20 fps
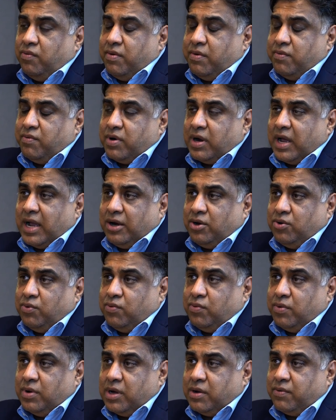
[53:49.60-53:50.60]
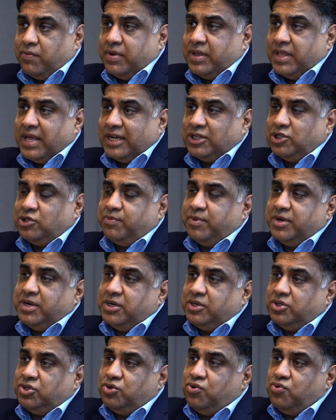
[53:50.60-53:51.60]
would like to work with
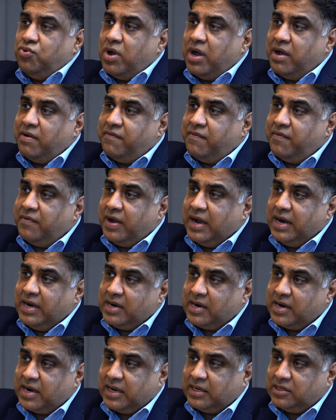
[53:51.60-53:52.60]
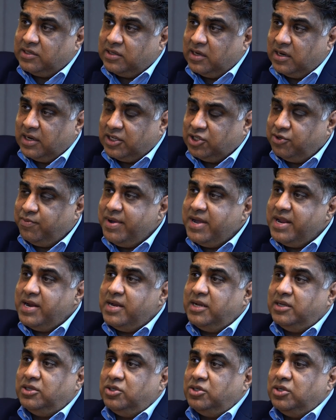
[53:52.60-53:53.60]
experts who have international
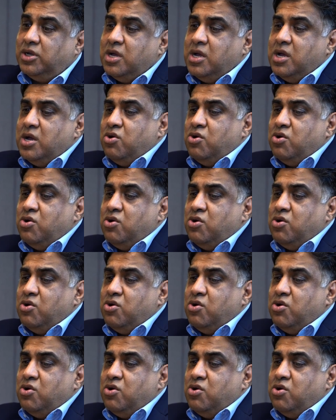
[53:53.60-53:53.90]
experience,